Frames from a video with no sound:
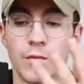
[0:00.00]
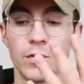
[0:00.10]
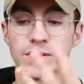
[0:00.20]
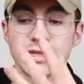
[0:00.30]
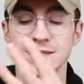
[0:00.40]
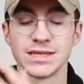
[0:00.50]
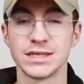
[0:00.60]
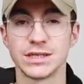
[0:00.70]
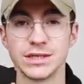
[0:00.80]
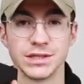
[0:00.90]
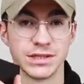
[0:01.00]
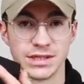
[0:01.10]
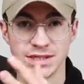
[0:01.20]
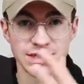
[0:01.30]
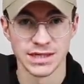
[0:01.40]
what is essentially just an
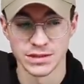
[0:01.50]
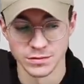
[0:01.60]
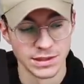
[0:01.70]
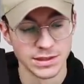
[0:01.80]
accessory